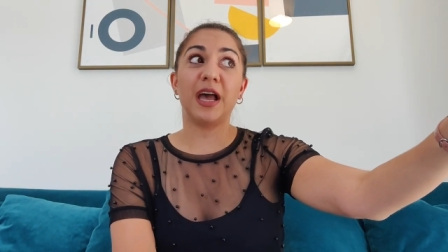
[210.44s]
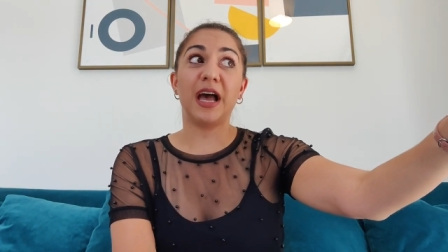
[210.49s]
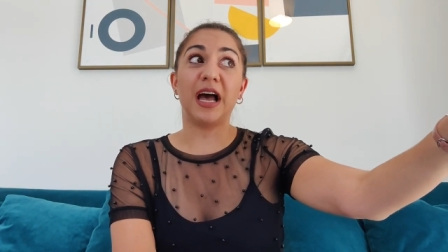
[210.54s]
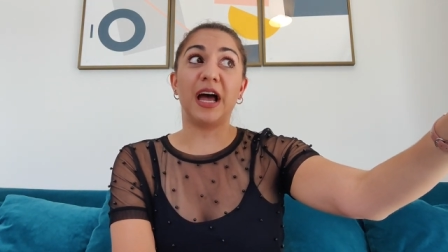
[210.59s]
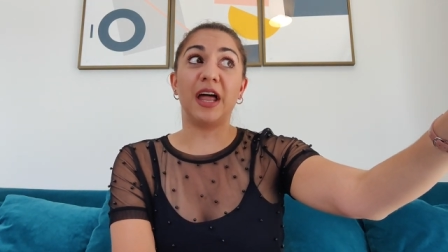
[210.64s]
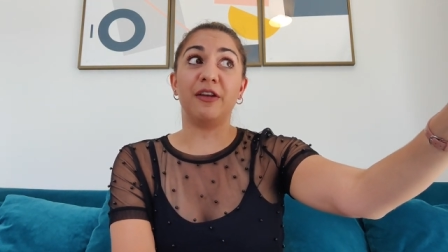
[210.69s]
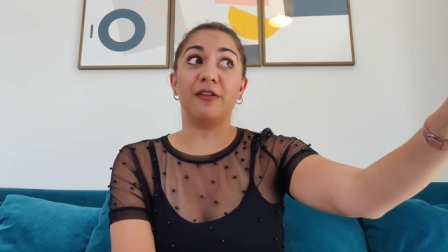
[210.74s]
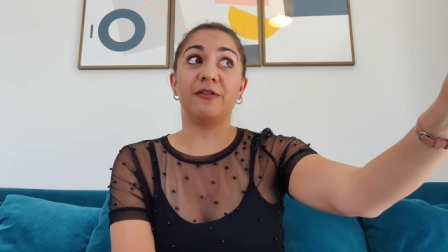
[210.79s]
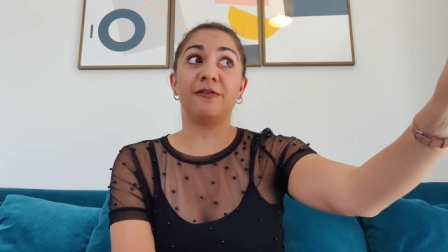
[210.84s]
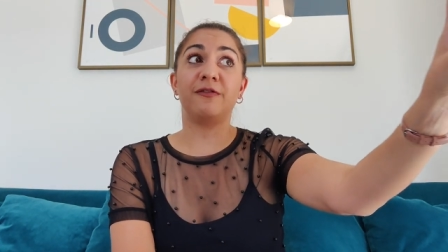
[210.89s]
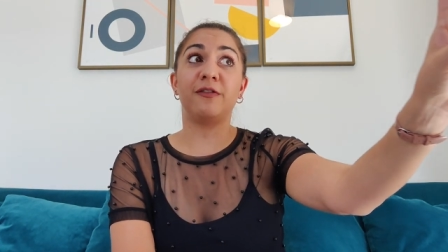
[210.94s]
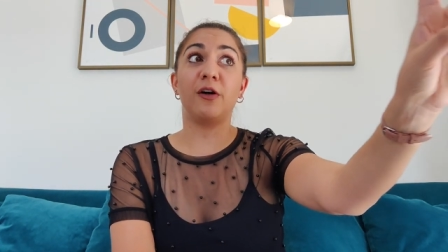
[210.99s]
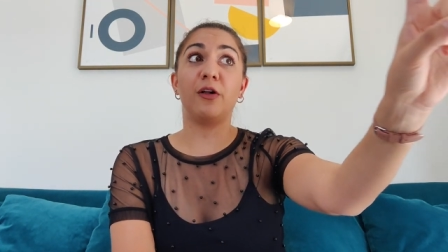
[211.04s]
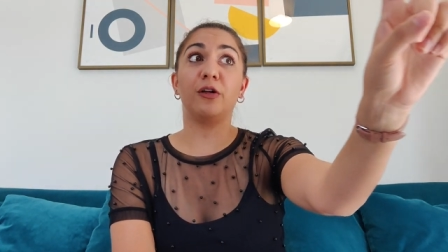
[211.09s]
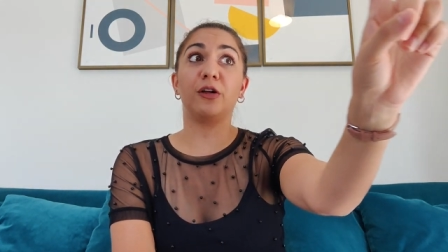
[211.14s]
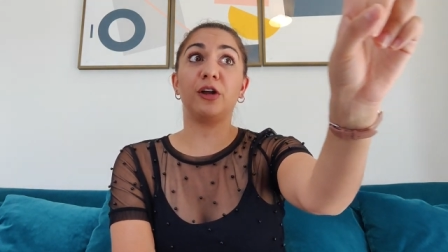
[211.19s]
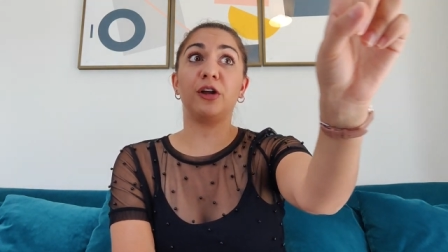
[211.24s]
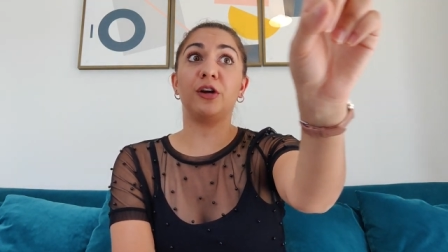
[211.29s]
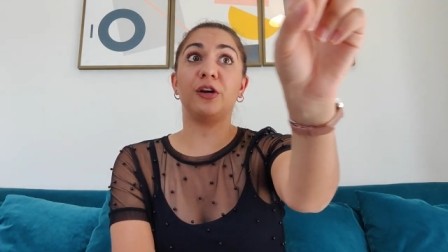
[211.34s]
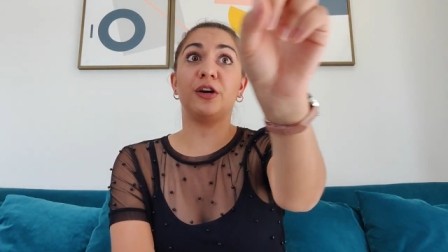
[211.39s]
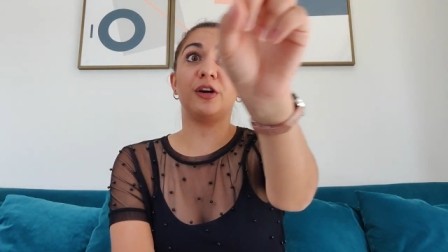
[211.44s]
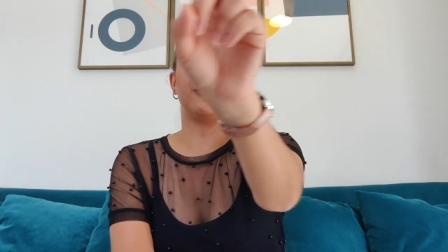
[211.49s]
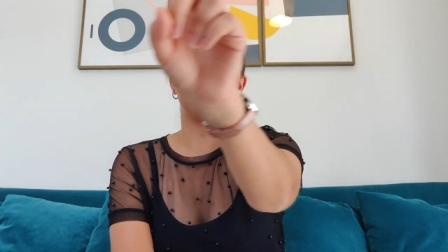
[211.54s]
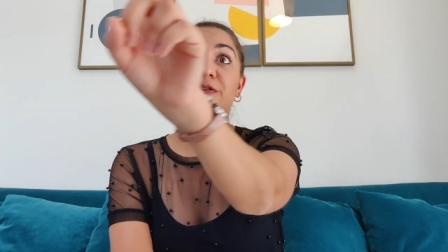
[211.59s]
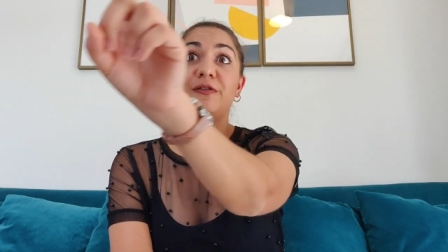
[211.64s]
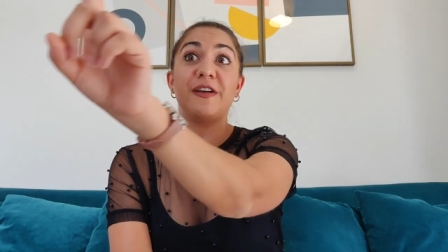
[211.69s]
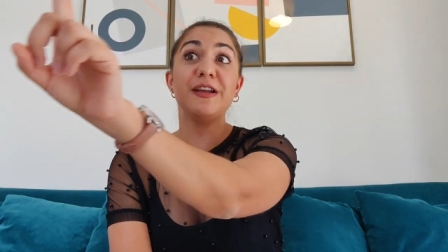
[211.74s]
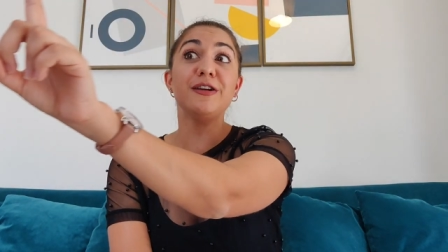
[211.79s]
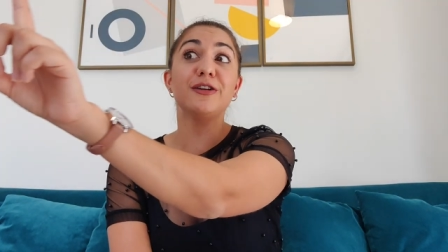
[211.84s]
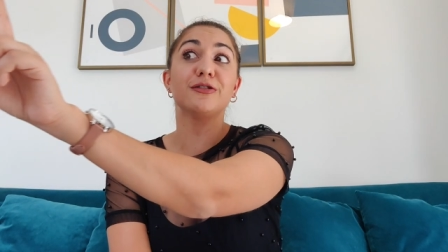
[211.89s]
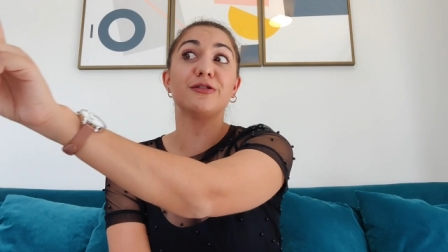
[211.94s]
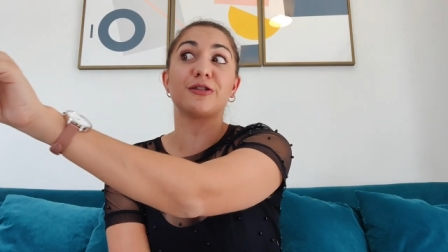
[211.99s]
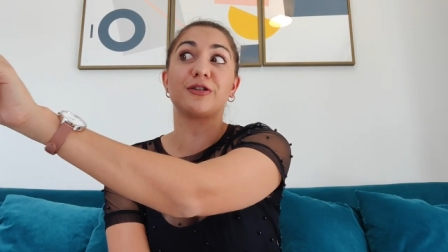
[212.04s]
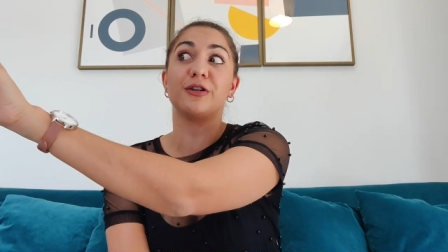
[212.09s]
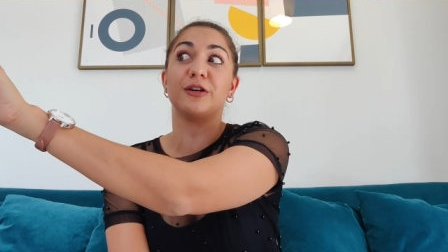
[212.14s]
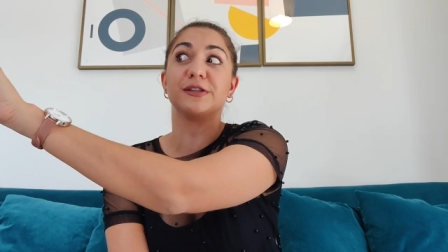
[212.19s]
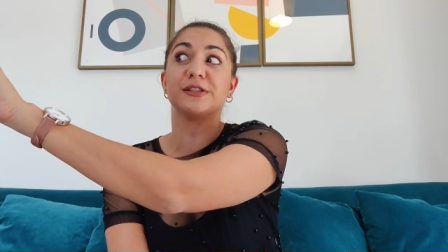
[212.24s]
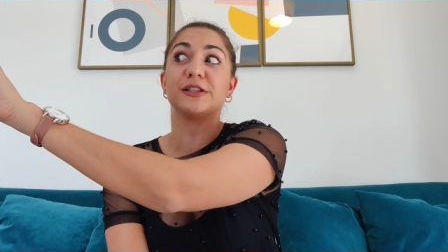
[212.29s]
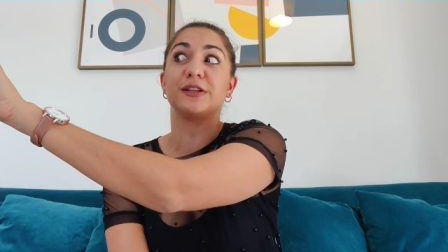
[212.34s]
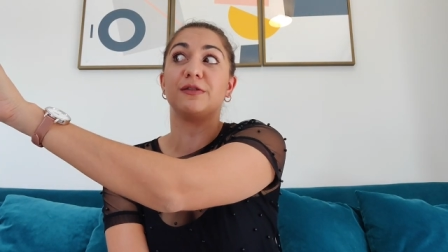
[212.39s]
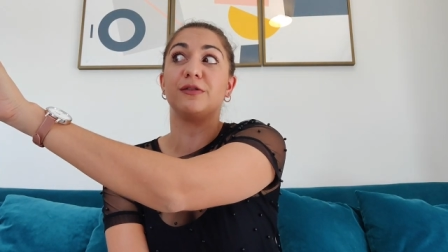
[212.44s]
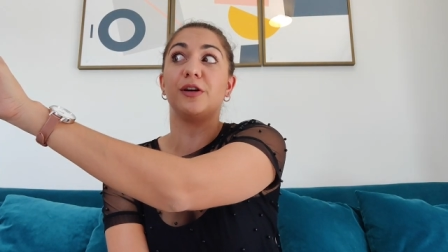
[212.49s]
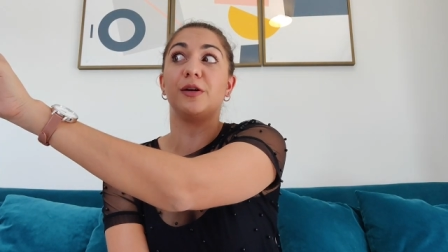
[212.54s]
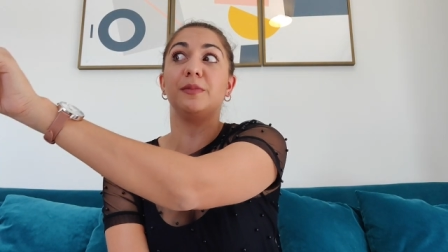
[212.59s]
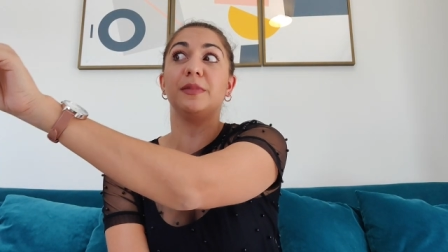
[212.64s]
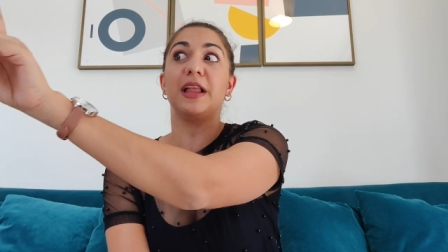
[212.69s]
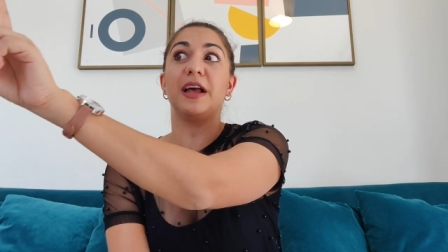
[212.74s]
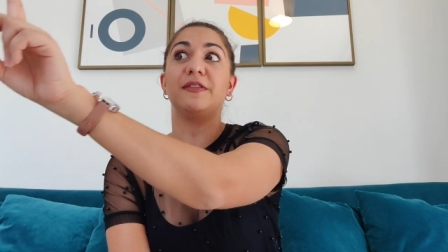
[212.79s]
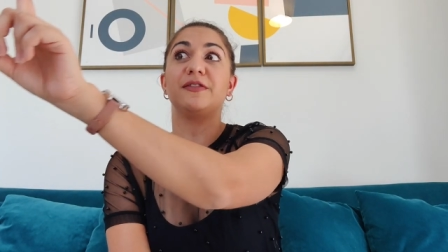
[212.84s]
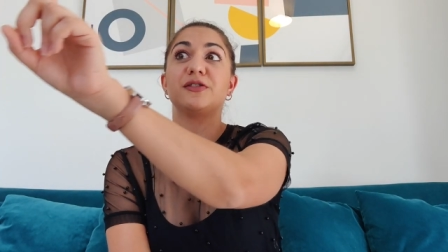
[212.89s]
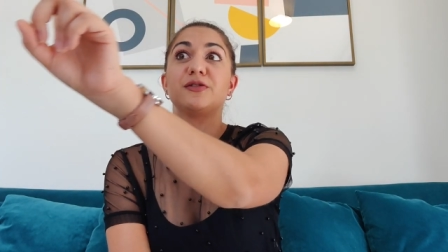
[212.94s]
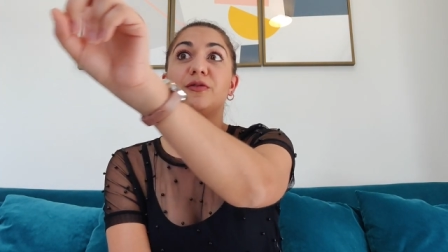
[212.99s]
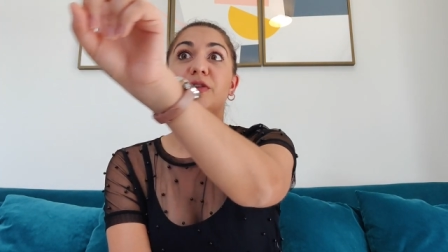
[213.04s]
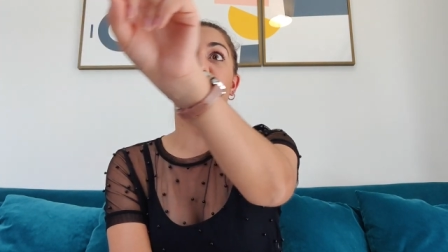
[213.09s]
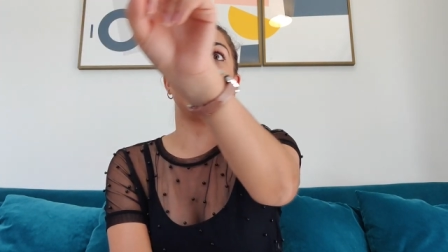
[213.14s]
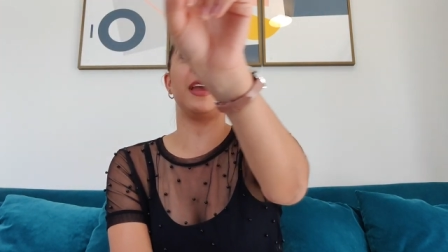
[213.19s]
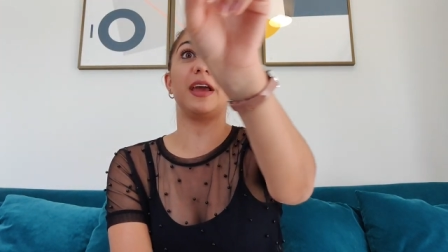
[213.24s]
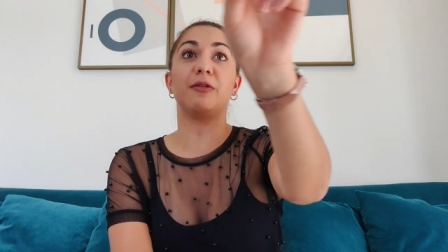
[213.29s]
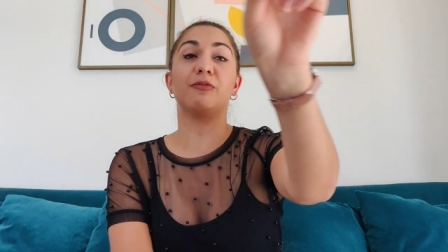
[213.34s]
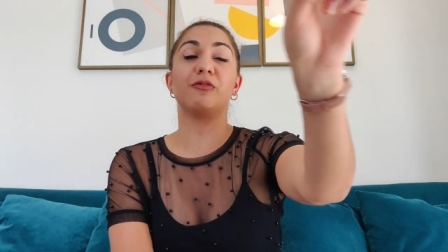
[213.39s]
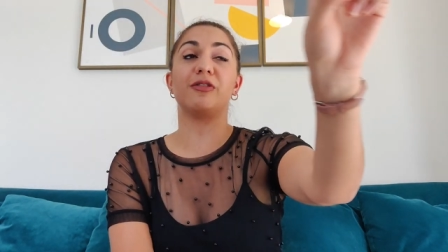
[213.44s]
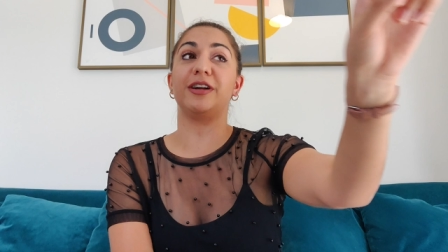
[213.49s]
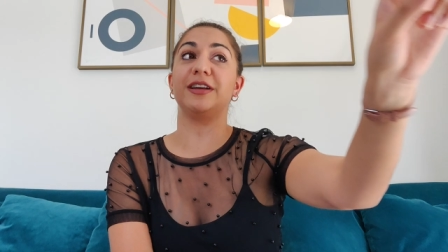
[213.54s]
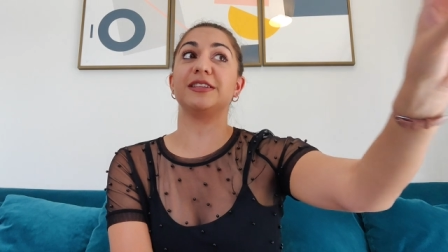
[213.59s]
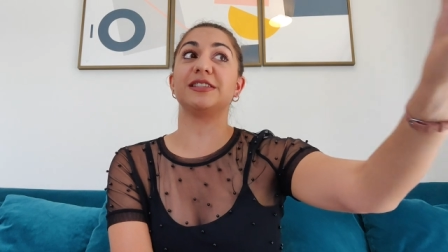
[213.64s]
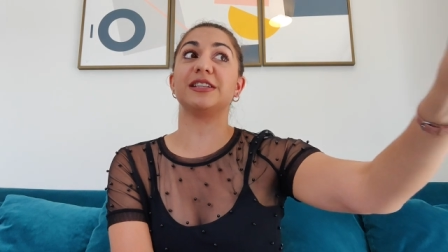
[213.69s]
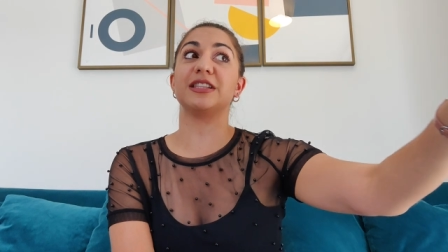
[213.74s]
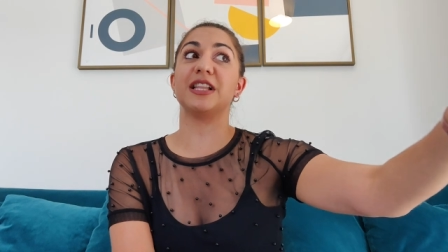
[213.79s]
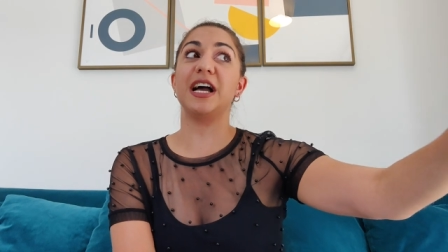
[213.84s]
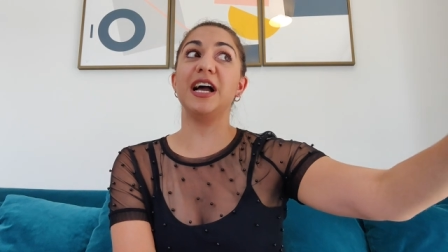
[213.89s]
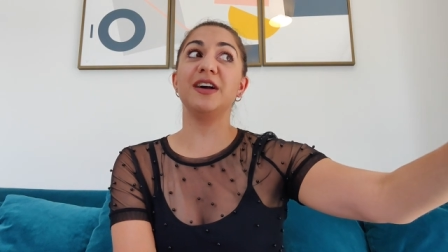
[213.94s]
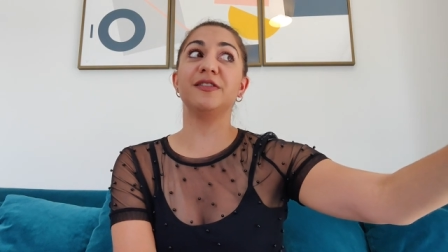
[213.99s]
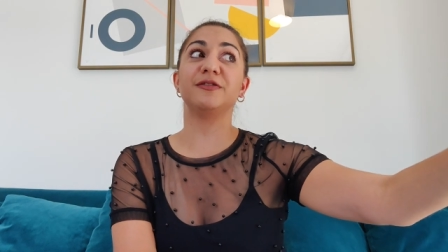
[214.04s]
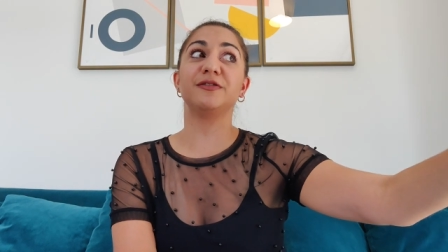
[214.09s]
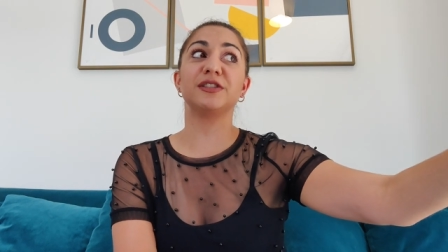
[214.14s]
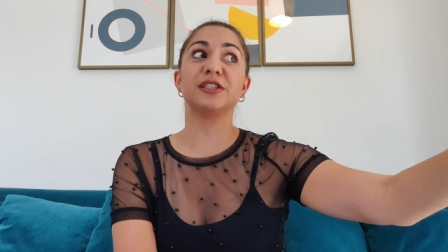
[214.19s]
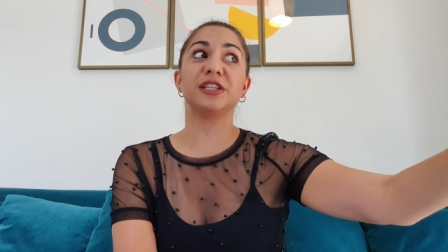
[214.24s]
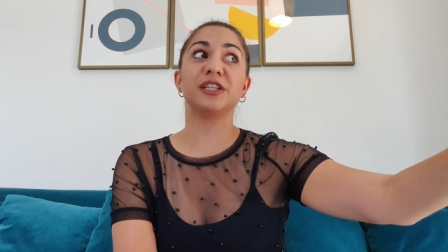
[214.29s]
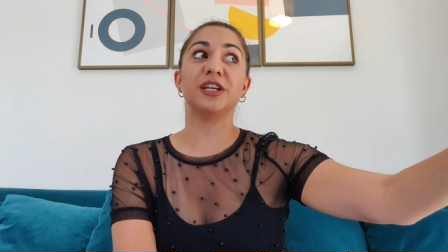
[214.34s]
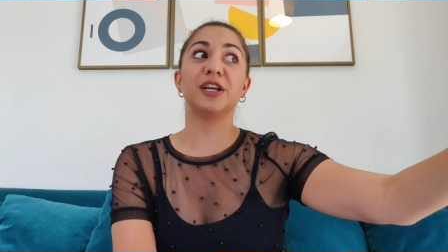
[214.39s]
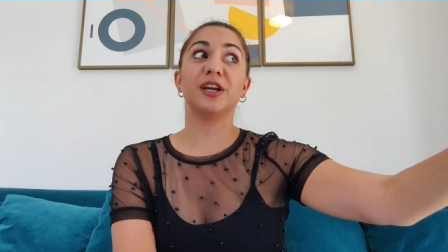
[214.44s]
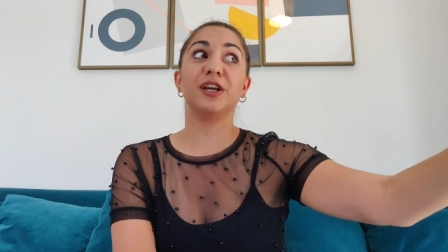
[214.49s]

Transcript: and follow your finger across the room left to right and right to left,